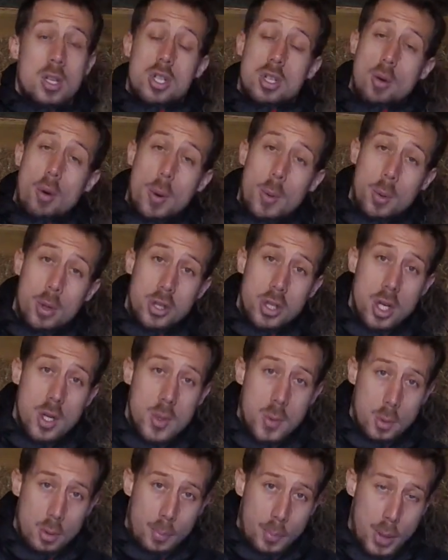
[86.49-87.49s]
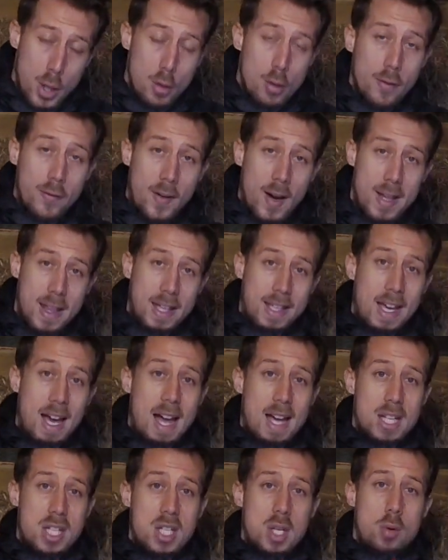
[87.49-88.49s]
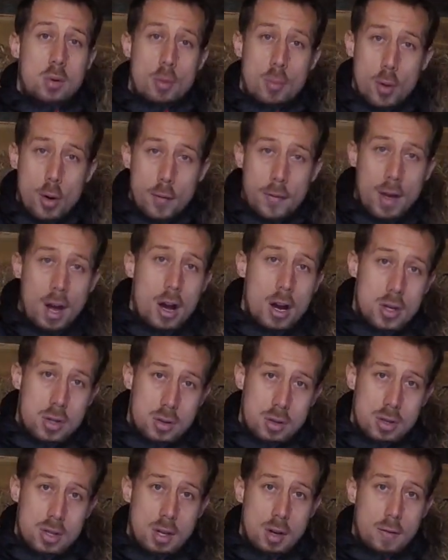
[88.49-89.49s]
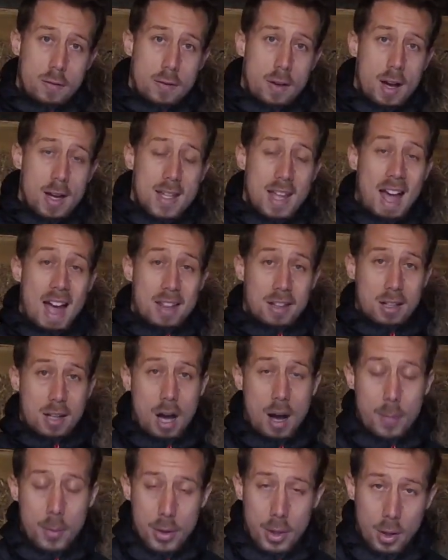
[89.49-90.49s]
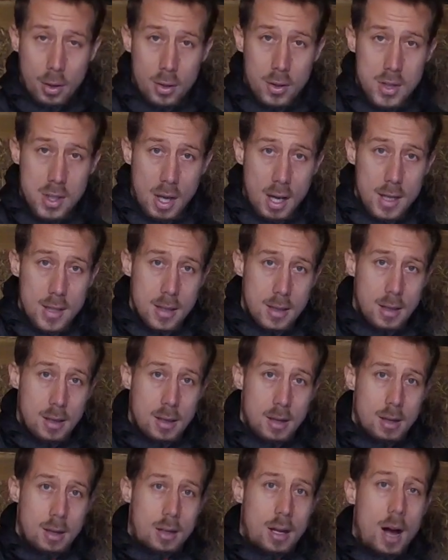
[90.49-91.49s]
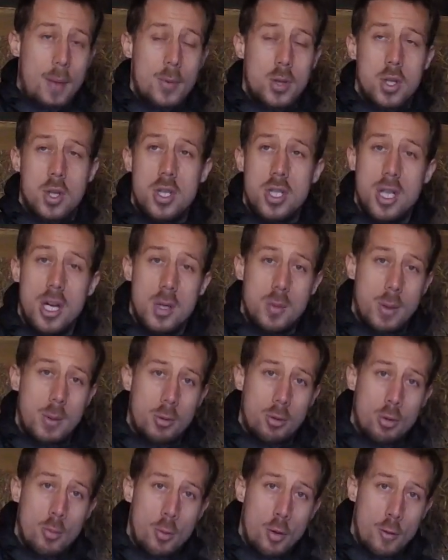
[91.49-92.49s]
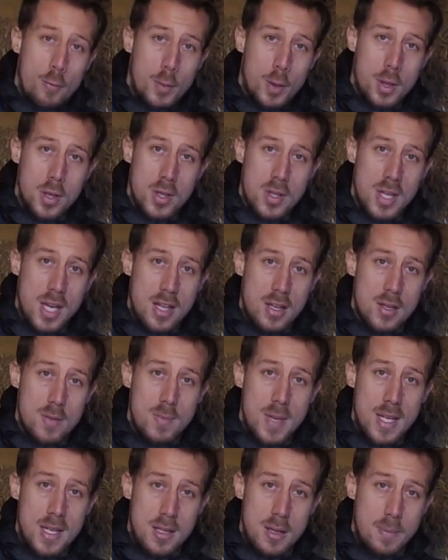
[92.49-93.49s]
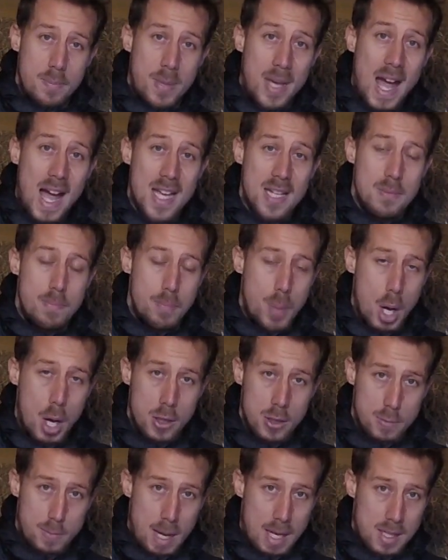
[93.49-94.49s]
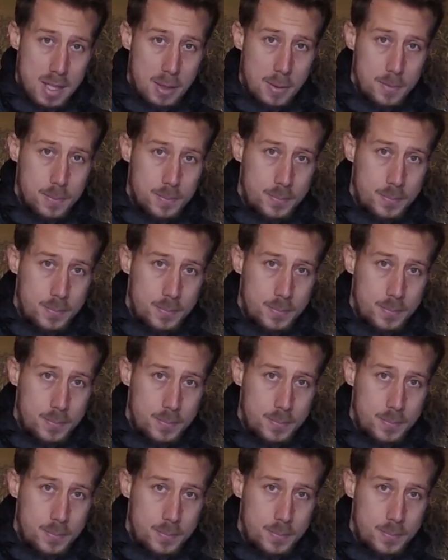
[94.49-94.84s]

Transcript: So what we want to do is we want to purify the gas, remove the hydrogen sulfide and the carbon dioxide. Carbon dioxide we want to remove because it just means the gas burns better.